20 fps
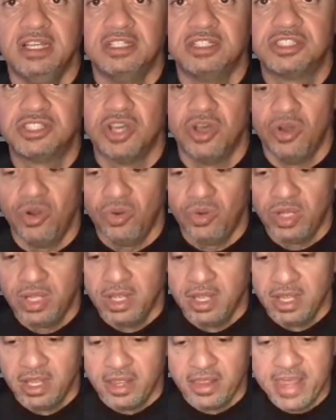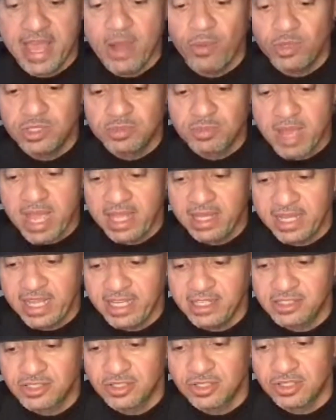So that was my
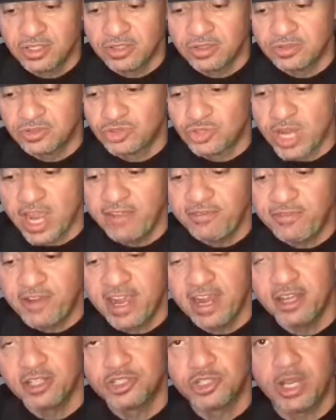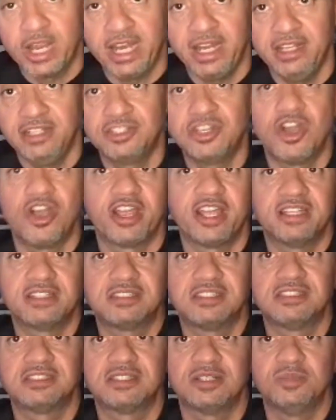laser dry fire training
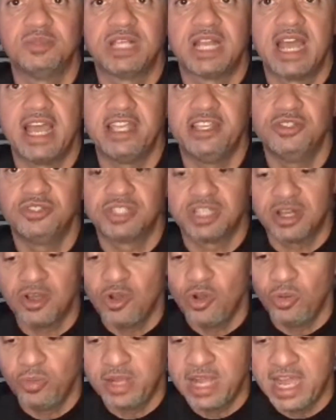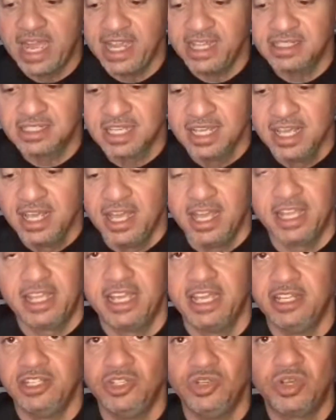target system that I use at home, guys.
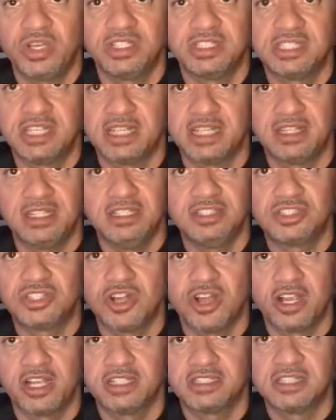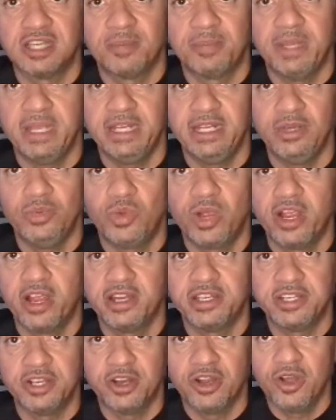Again, you can set these targets up
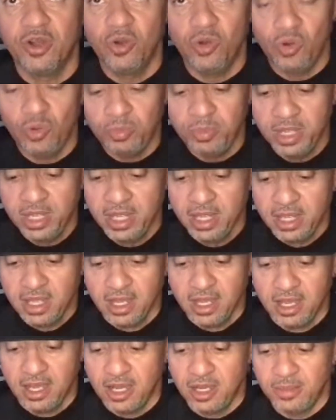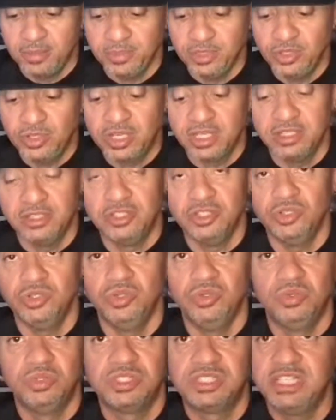anywhere in your home. You can
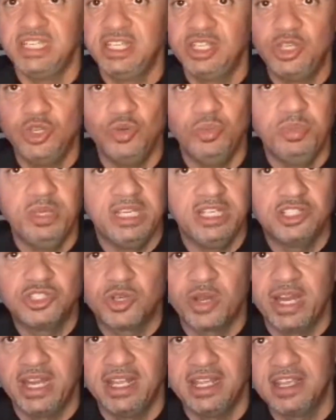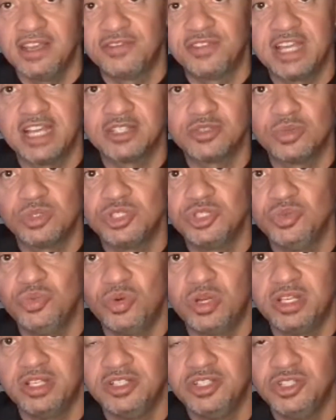do CQB training if that's what you
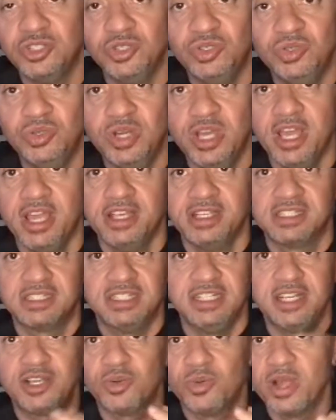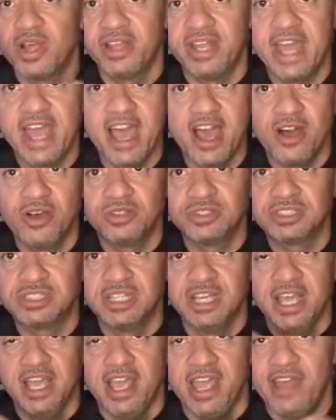want to do, sneak around the
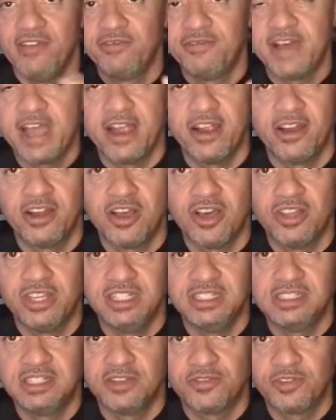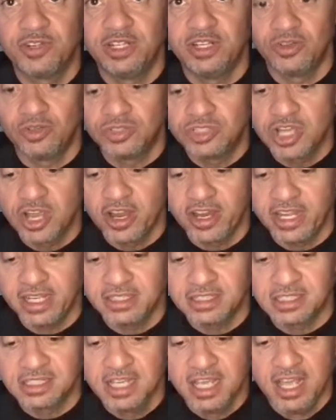house and fire at all these different little
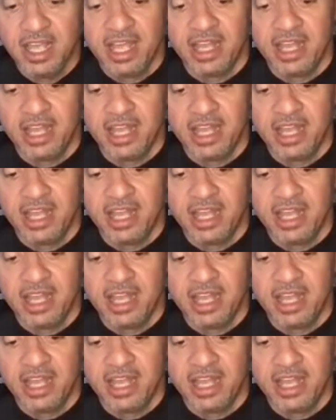targets.